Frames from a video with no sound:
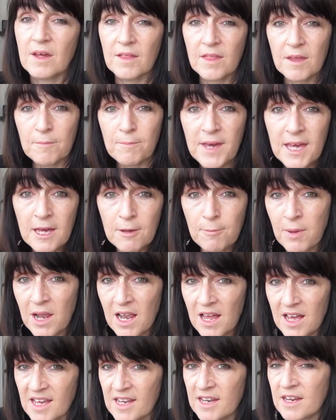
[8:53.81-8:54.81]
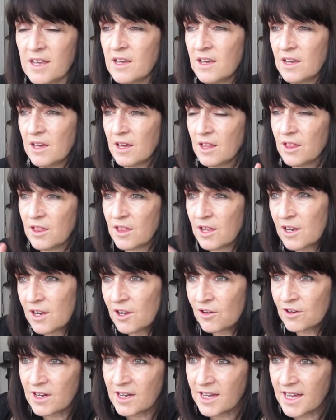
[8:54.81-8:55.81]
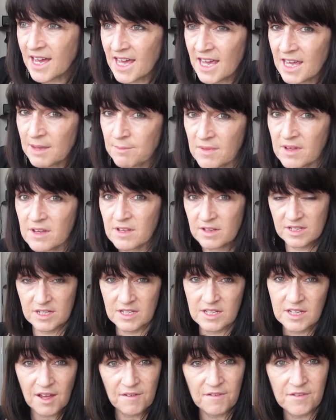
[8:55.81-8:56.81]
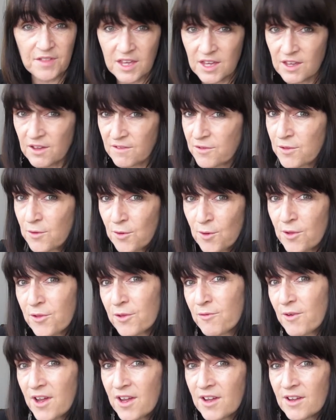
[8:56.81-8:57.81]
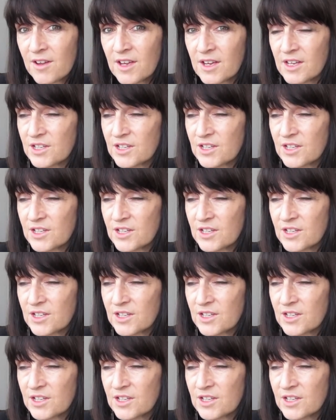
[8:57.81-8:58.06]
The bigger plan, the long game stuff that you've thought through.